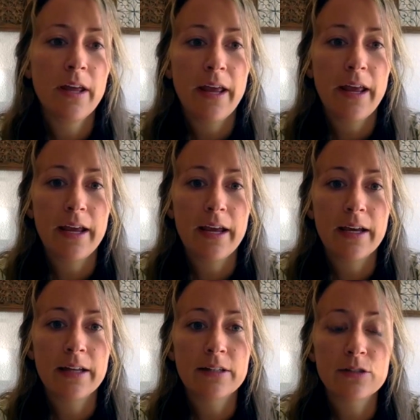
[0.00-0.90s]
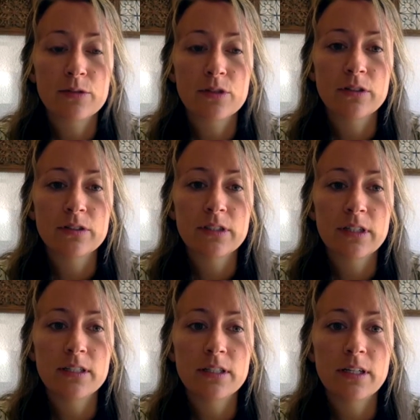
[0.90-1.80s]
And it's resulted
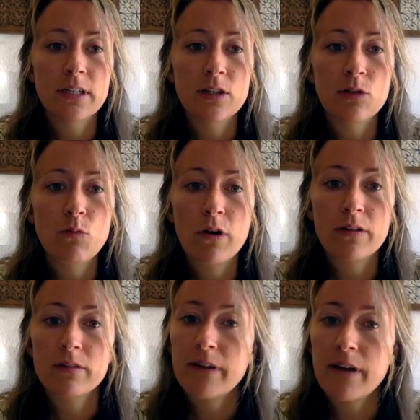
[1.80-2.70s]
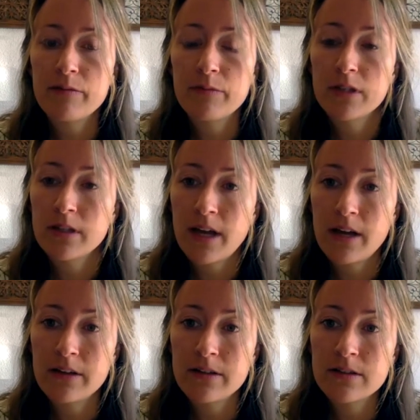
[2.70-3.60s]
in more than 5 million
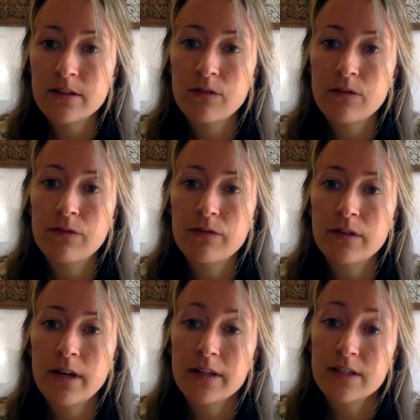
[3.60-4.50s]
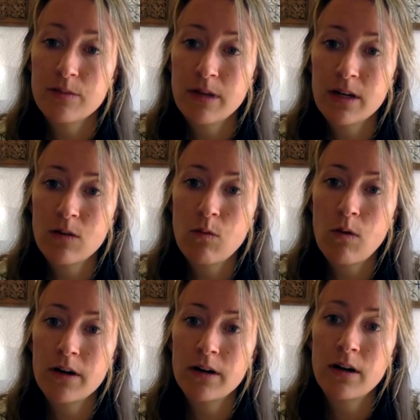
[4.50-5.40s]
gallons of estimated
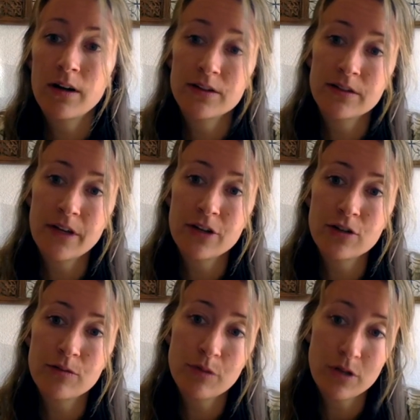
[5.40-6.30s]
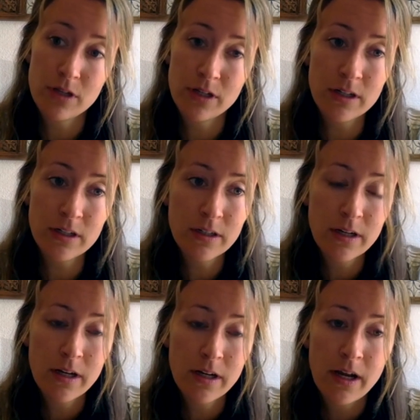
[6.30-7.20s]
water conservation per year,
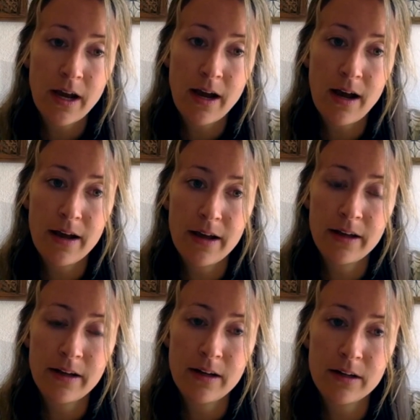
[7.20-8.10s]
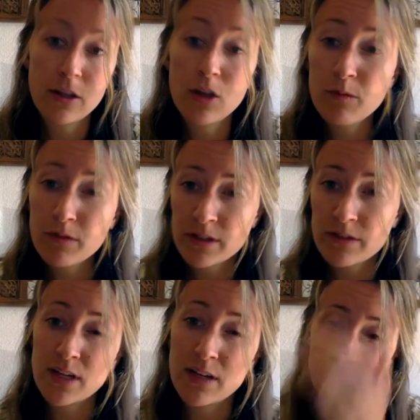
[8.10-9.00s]
and cumulative
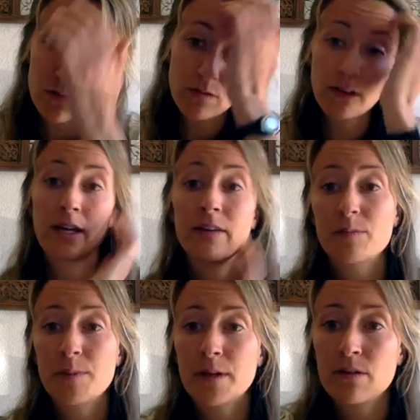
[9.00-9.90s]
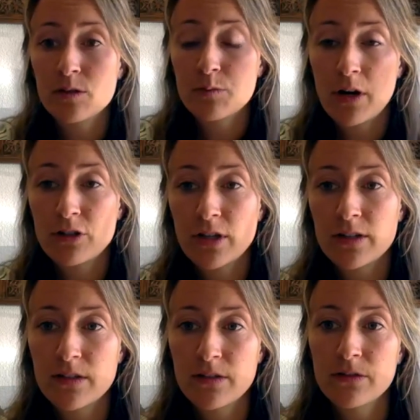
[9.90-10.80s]
savings over the lifespan of those projects
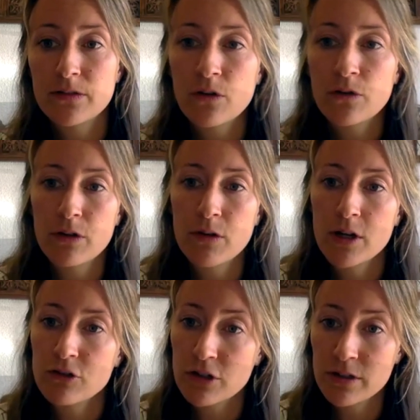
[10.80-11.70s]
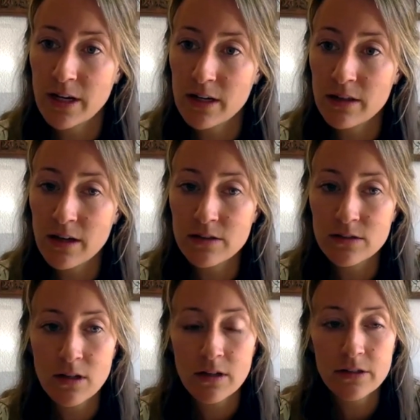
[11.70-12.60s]
of over
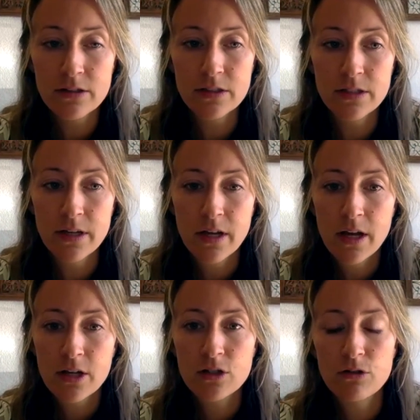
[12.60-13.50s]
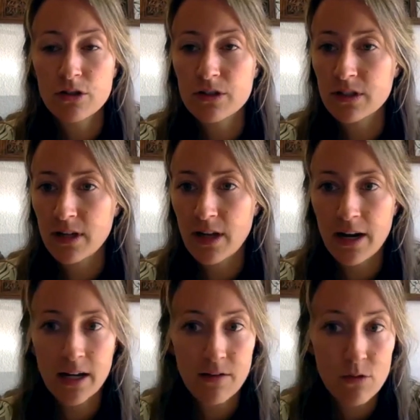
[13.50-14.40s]
$390,000. So just to kind of
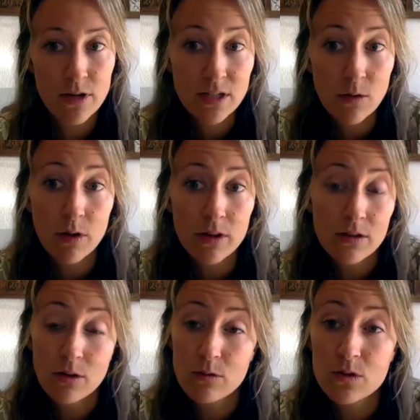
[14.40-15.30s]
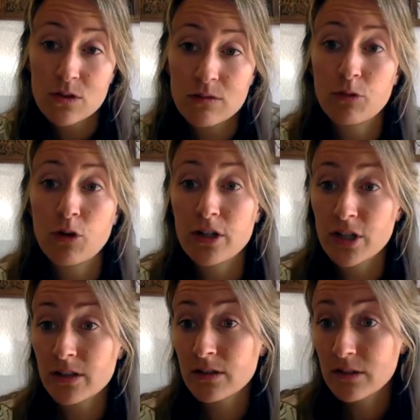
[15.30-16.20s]
give you an idea what those
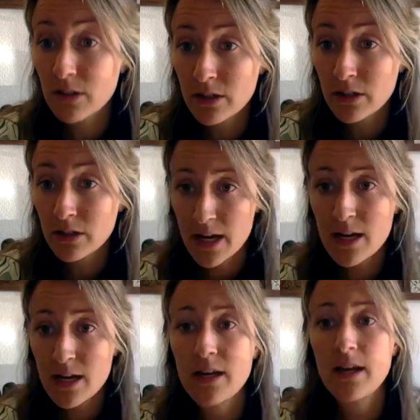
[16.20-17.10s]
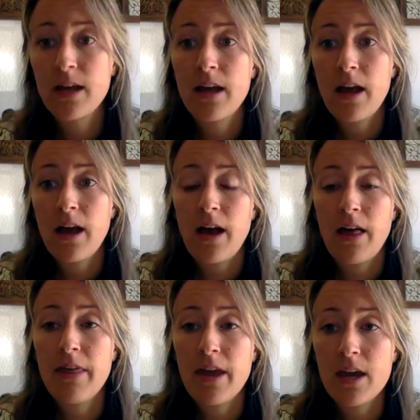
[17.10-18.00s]
projects look like,
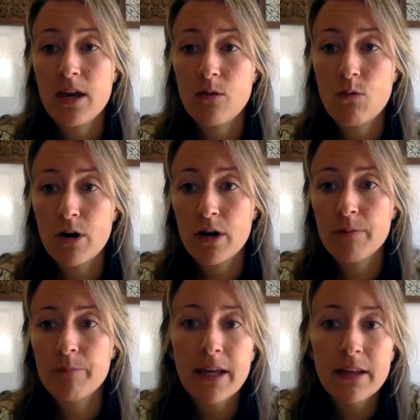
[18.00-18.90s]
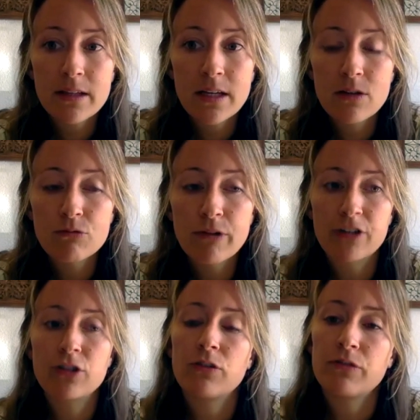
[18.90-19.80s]
they were mainly
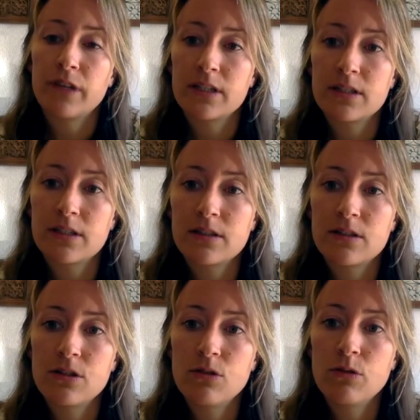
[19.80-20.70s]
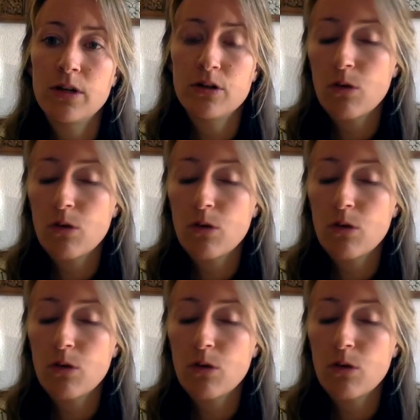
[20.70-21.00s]
retrofits to indoor